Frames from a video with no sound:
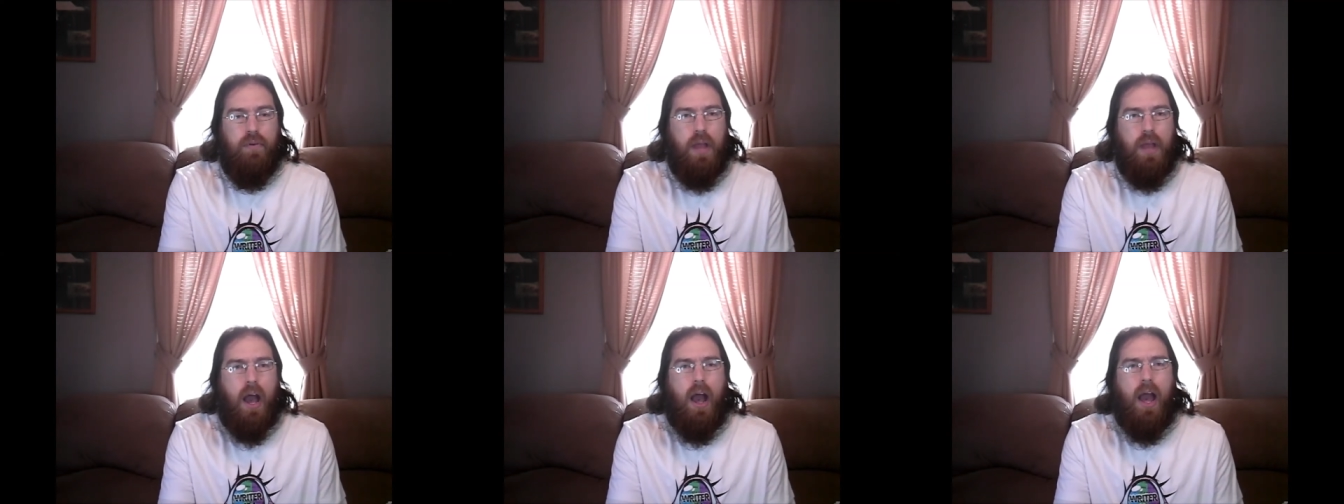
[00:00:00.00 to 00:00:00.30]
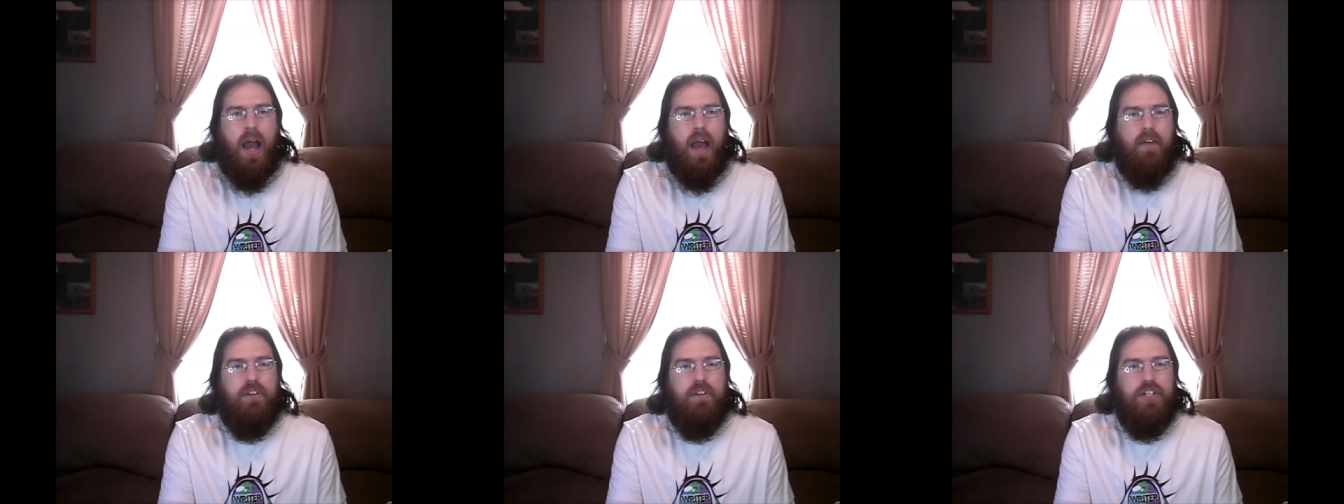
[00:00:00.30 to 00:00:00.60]
now
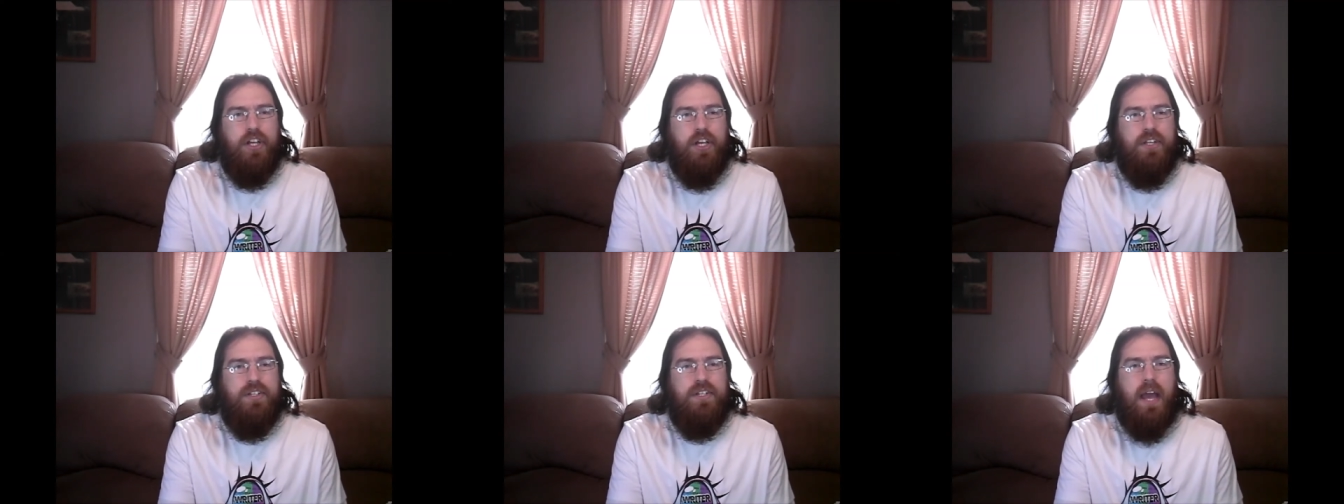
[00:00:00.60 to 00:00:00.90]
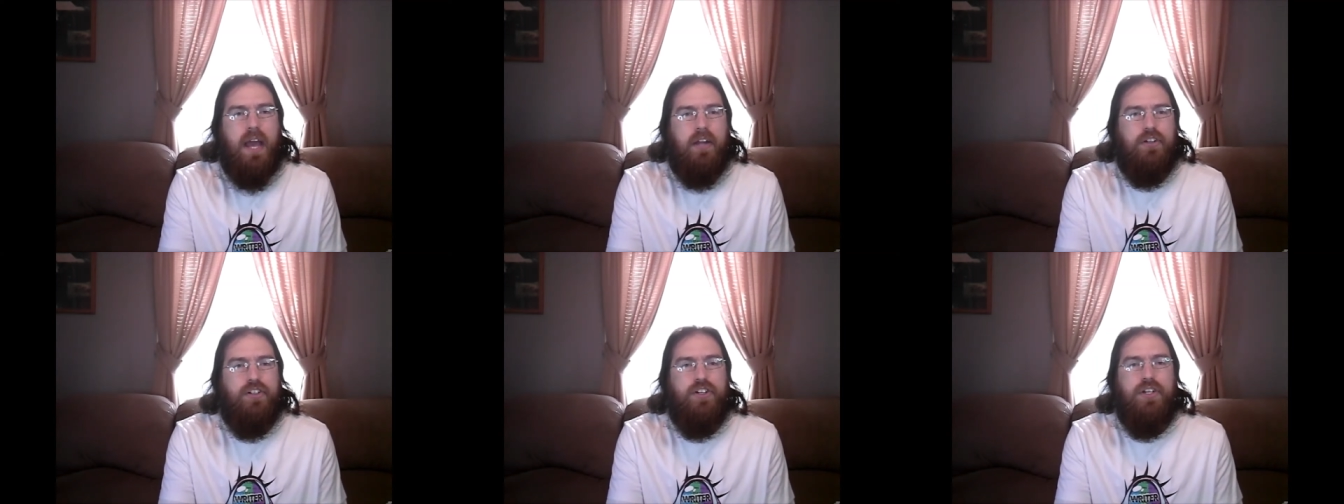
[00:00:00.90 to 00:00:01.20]
I have a chance to
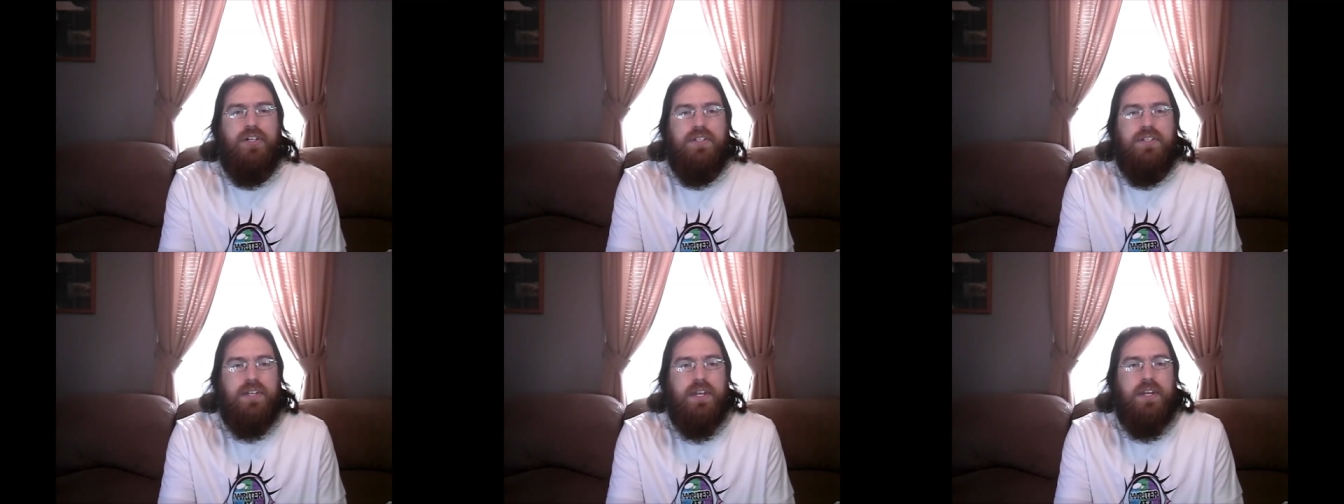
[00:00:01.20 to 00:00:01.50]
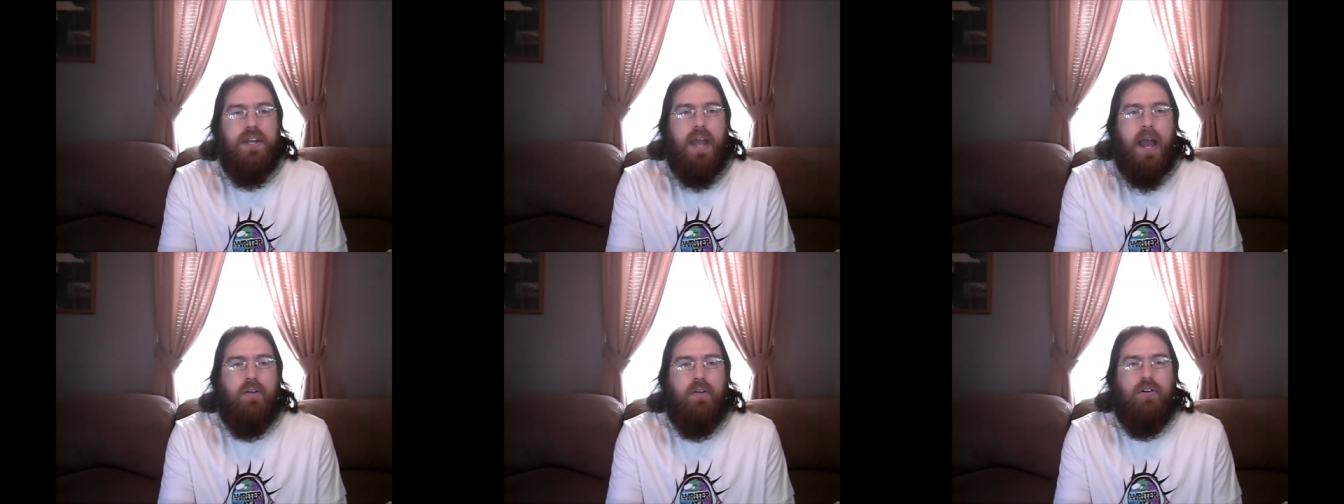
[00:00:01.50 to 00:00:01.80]
actually
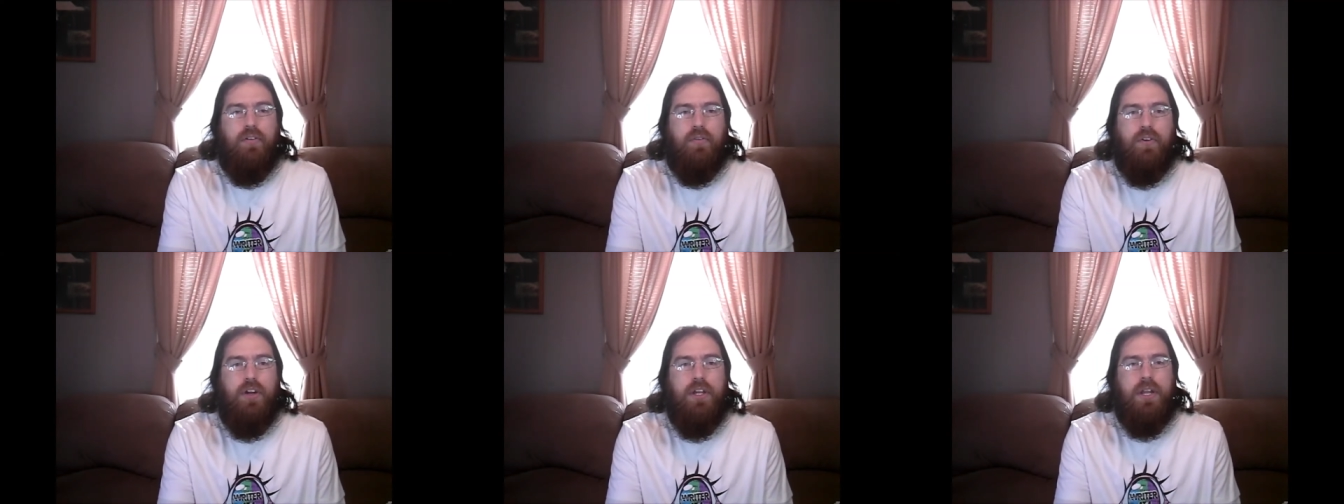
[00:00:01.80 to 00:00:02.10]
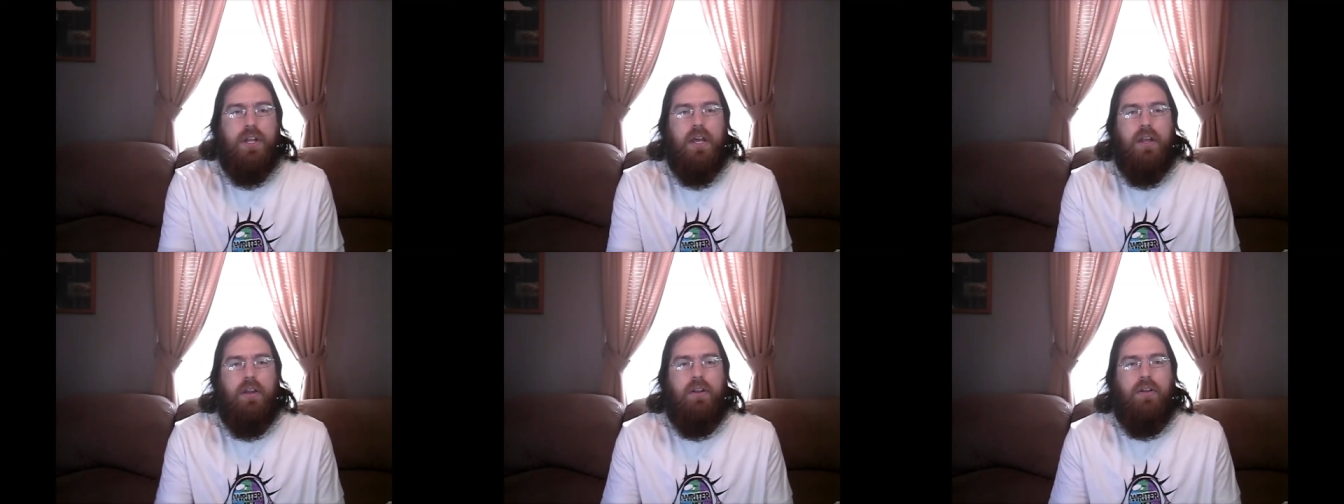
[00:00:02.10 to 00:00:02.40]
sit down and read
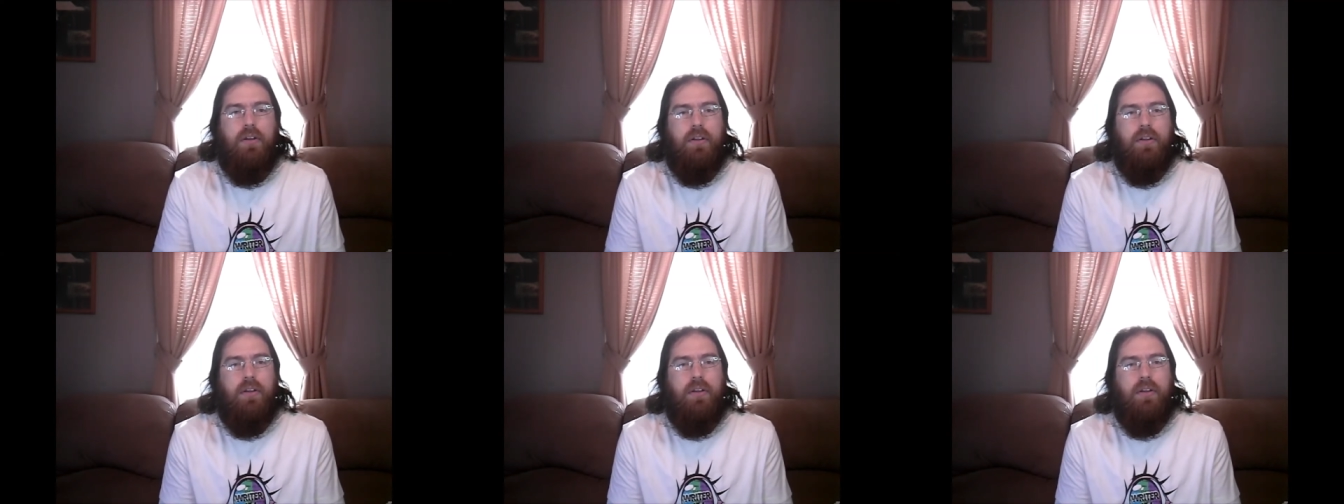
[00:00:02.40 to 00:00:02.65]
it.